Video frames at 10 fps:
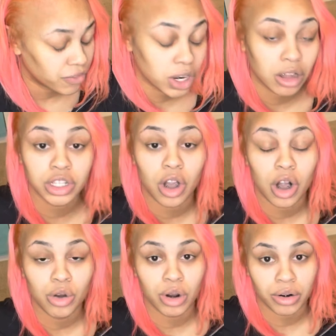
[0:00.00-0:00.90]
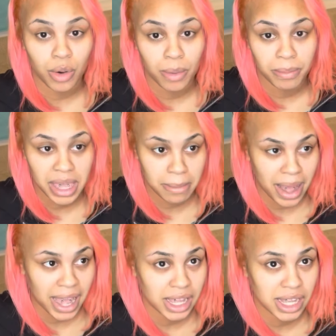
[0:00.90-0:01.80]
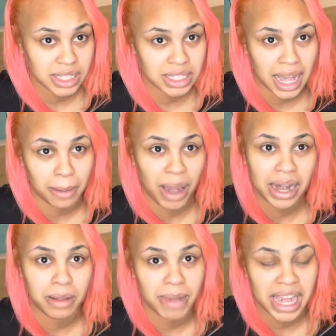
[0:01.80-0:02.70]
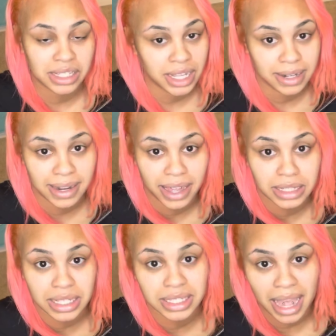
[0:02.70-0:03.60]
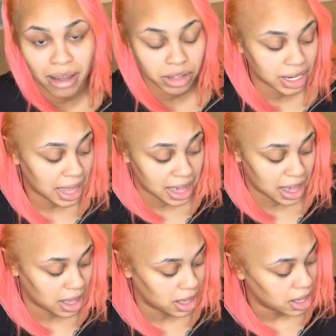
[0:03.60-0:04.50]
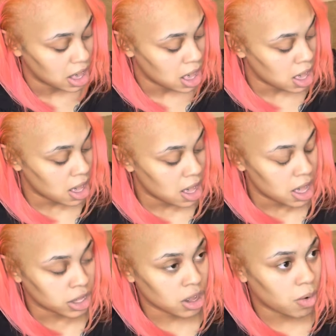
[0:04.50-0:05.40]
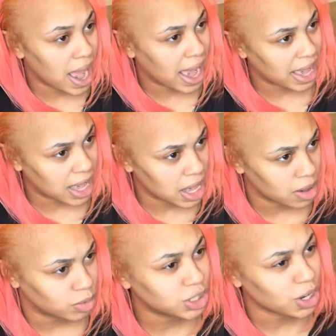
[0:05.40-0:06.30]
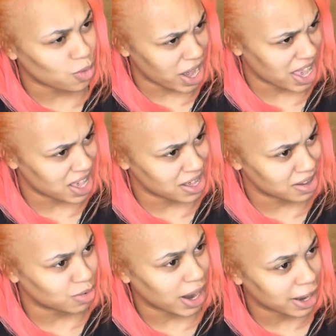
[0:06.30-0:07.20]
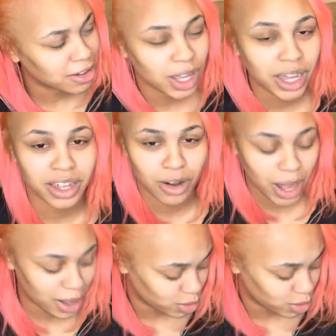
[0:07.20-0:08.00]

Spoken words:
for those of y'all who don't know what BMI is, it's like body mass index. It's calculating your height with your weight, right? Yeah, your height